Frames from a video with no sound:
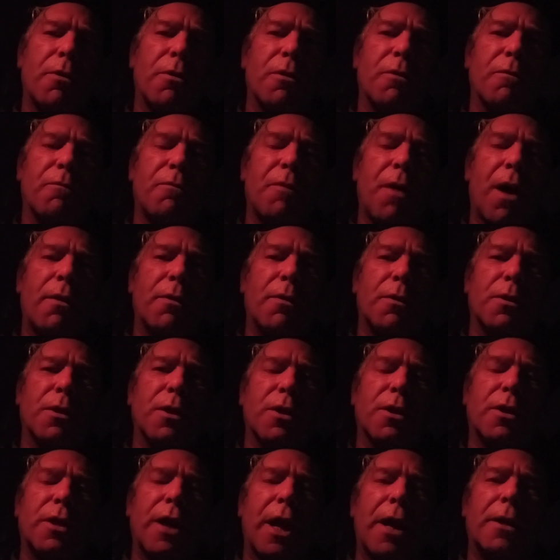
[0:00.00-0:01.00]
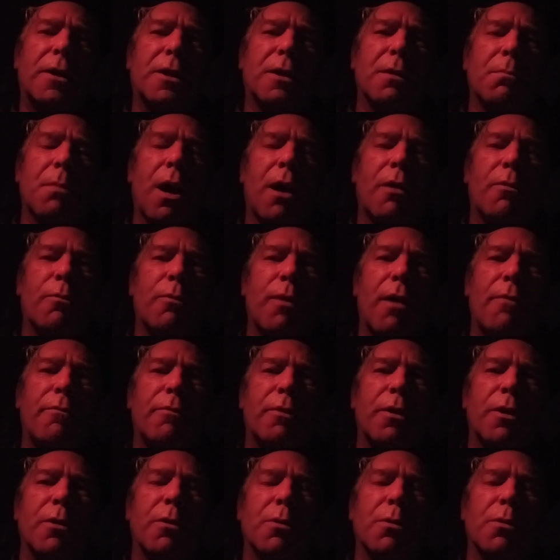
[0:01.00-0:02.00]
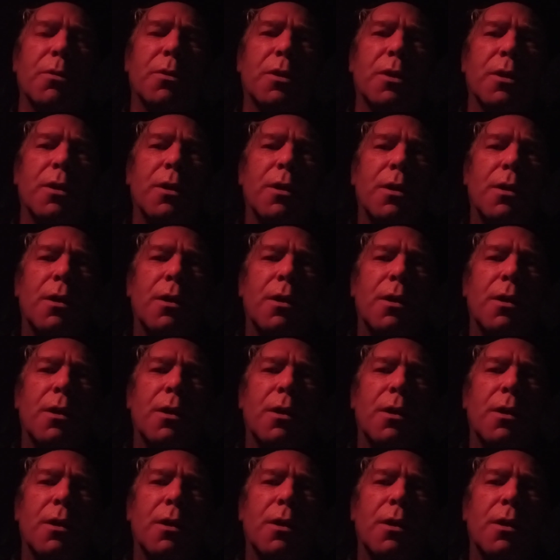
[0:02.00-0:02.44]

and father's estates and my revenues